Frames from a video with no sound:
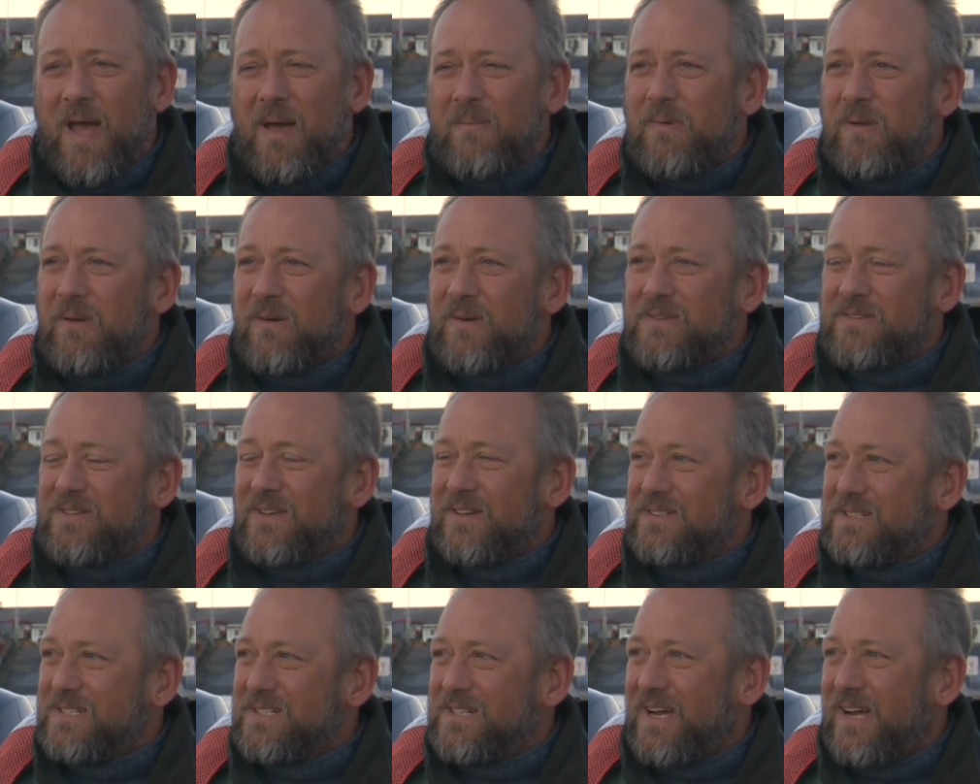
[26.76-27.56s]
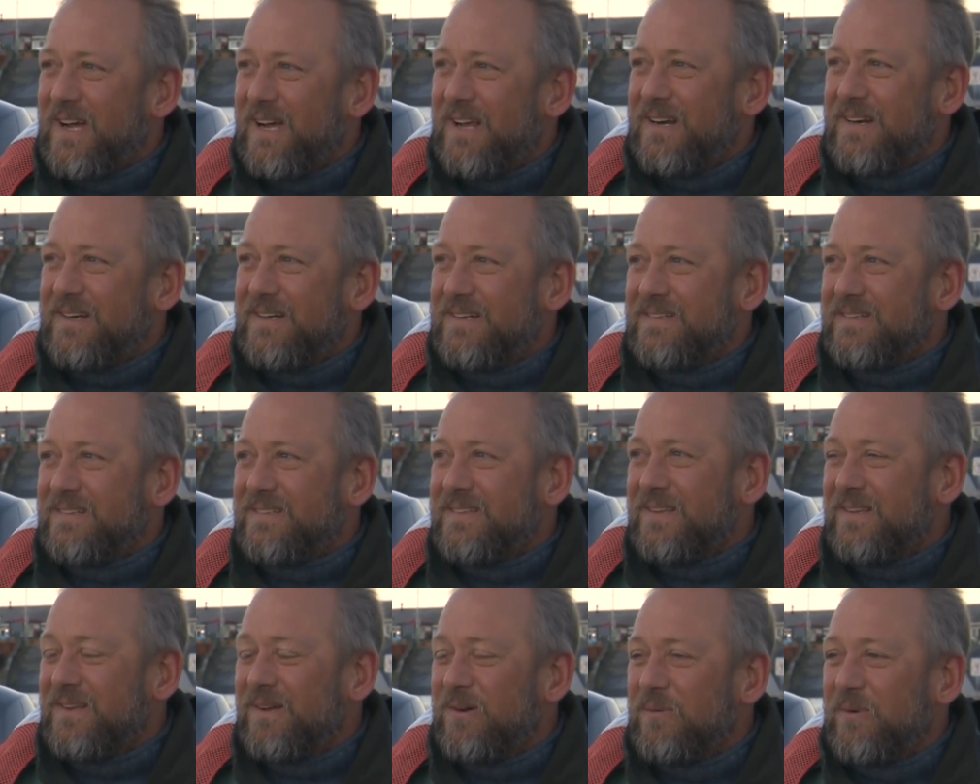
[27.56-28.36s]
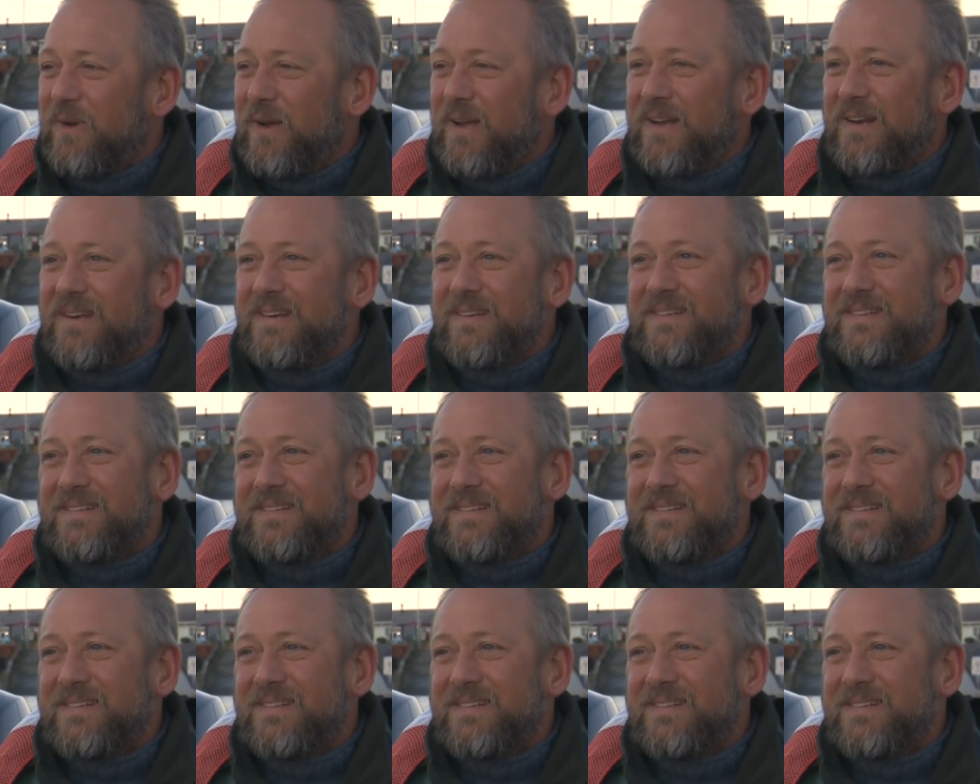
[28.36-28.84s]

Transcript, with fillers: happy with sunshine and a little wind.